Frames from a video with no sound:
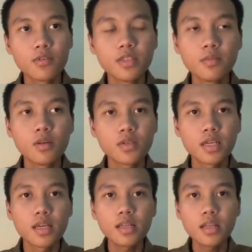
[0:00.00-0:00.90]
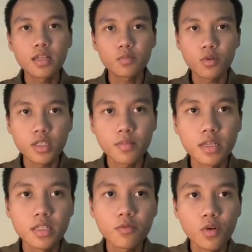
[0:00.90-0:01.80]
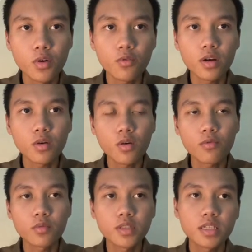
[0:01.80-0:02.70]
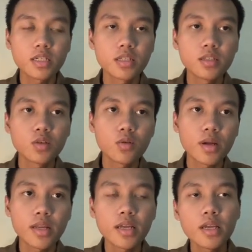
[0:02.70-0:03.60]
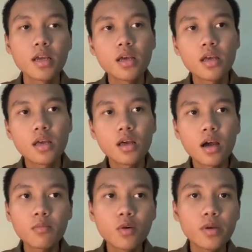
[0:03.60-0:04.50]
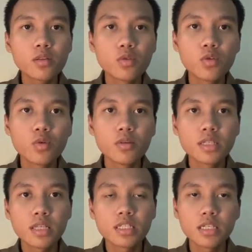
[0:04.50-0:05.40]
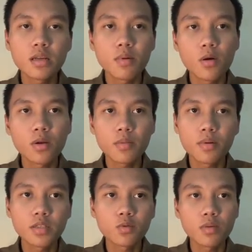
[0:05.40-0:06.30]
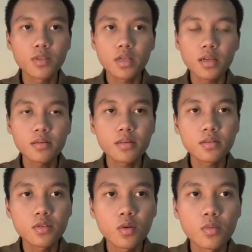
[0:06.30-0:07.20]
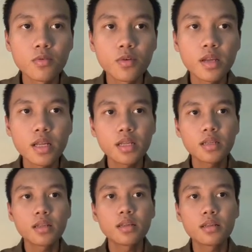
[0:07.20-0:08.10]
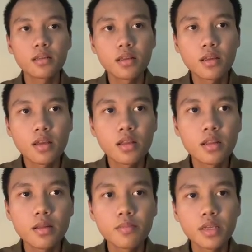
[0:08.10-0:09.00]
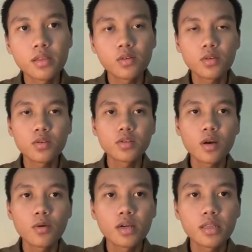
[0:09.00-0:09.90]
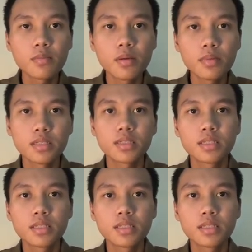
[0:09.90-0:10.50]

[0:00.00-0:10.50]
Hafizi bin Zealand as project manager for Novacor from section 018. I'm going to do presentation about Redbus website. So before that, let me introduce our team members.